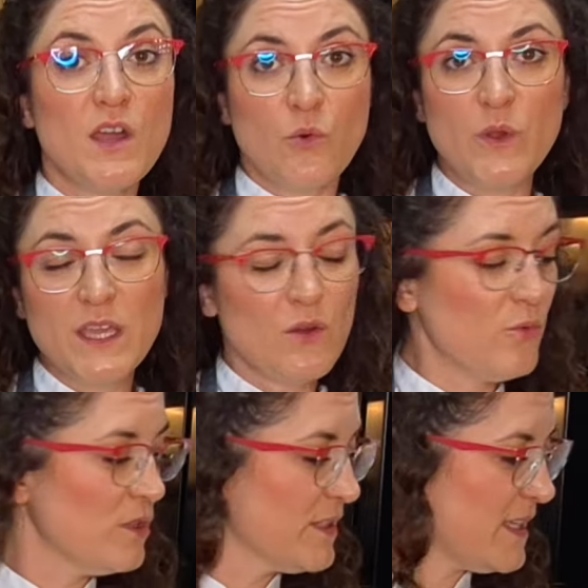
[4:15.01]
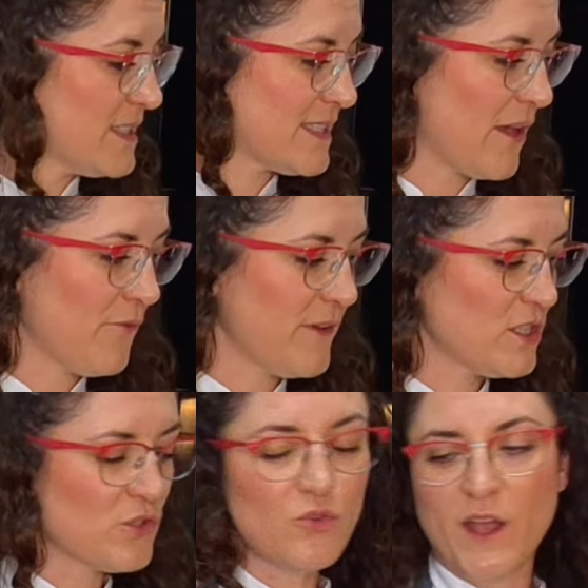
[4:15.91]
We will need something
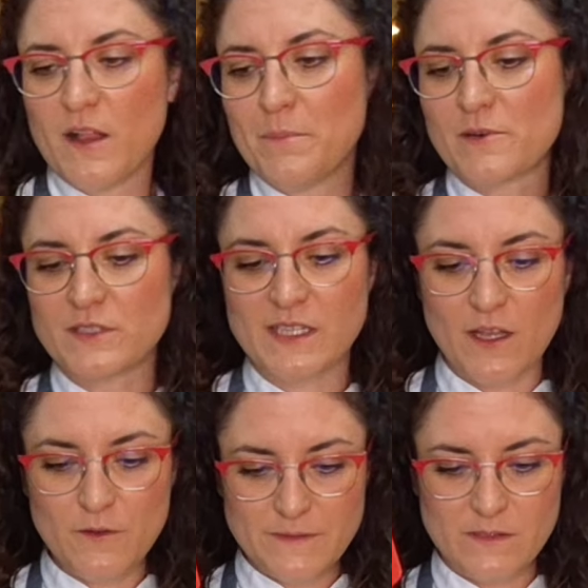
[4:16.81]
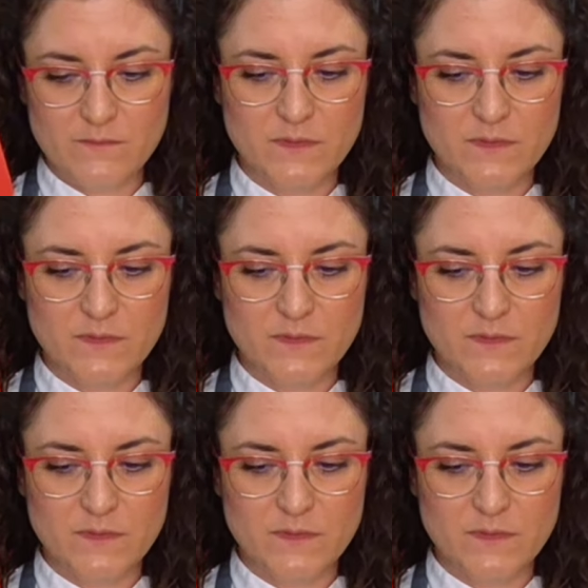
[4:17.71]
to help ourselves,